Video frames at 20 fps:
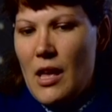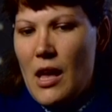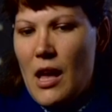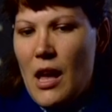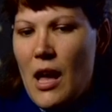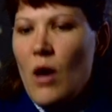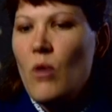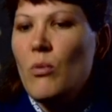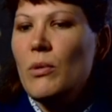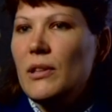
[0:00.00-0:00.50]

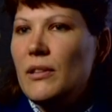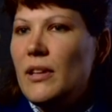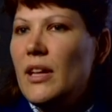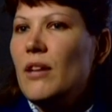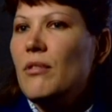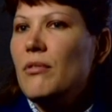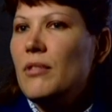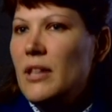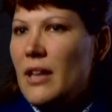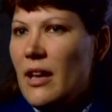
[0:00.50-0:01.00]
how will
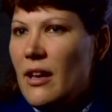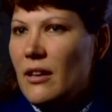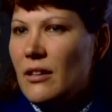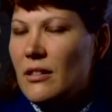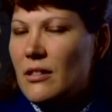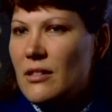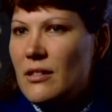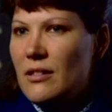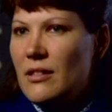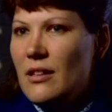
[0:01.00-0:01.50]
they
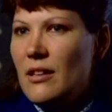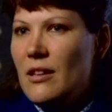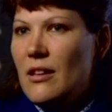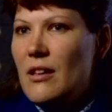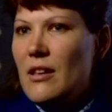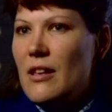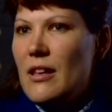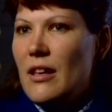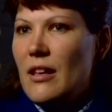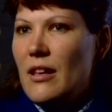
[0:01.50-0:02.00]
react
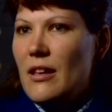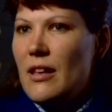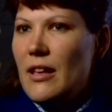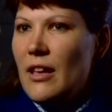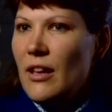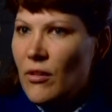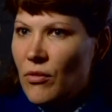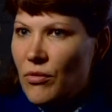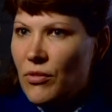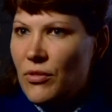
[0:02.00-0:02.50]

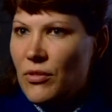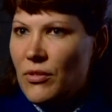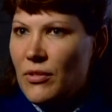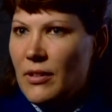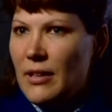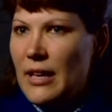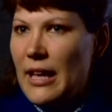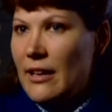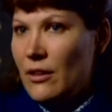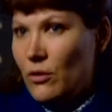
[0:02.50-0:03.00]
if
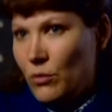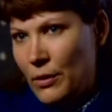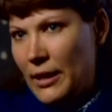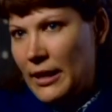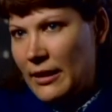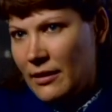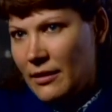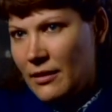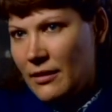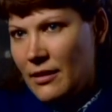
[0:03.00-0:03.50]
and
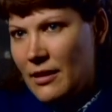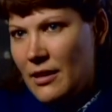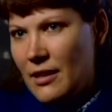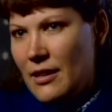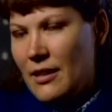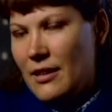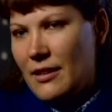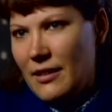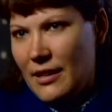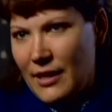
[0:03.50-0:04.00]
when
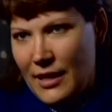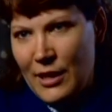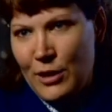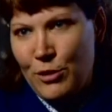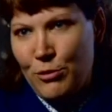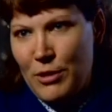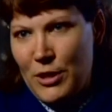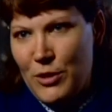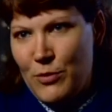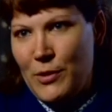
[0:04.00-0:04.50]
the
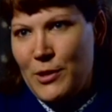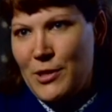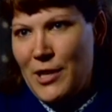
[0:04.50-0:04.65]
countries